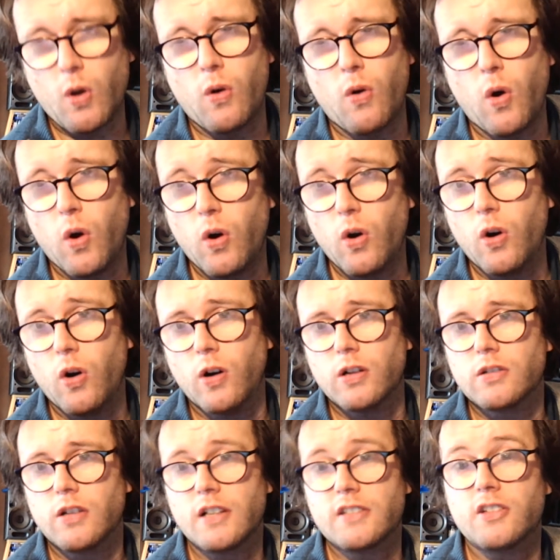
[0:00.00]
Oh,
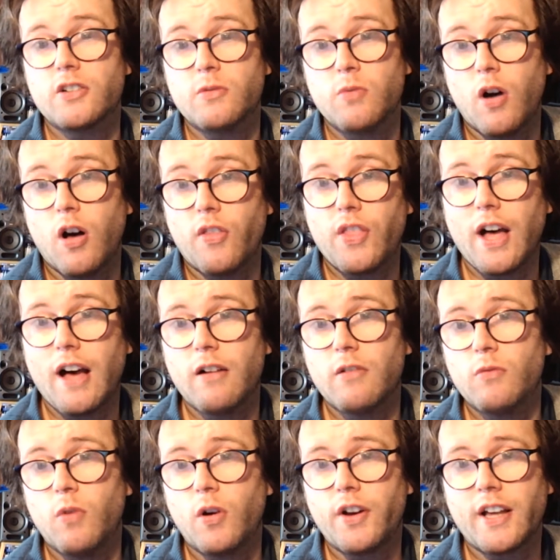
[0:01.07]
I tell you what, that
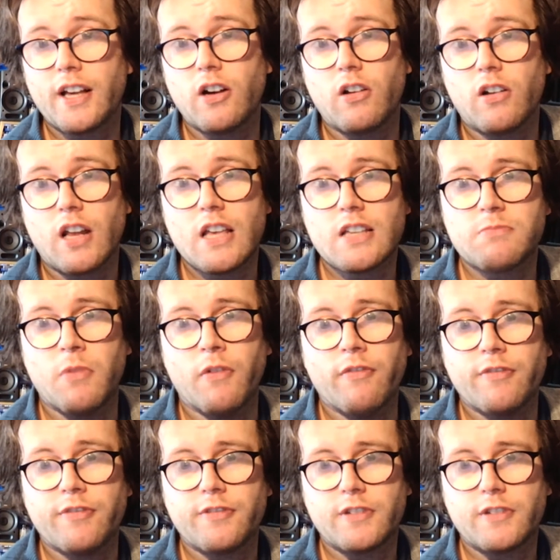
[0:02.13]
one I got last month,